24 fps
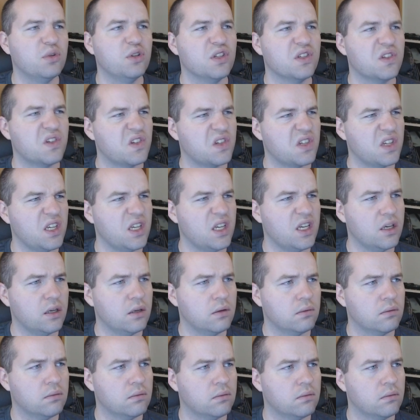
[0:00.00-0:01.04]
to see
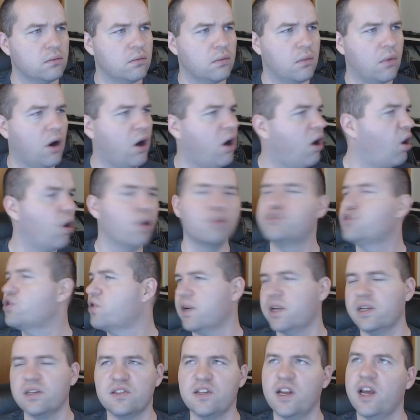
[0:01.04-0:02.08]
all
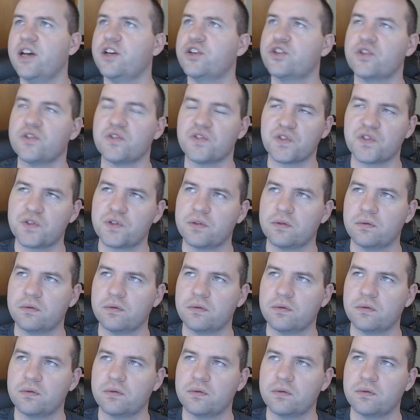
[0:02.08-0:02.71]
transactions.